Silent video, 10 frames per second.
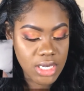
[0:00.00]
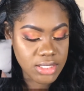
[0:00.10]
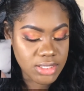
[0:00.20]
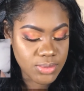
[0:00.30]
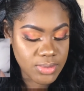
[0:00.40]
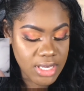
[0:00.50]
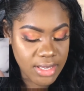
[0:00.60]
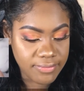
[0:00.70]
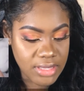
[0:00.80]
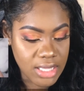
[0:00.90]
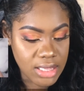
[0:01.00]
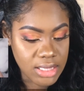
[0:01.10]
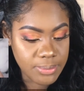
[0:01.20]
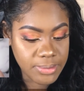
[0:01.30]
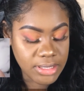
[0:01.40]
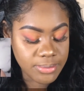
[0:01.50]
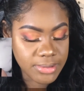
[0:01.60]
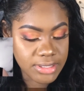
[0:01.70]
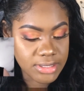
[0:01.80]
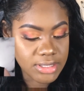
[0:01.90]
I don't have that lippy, but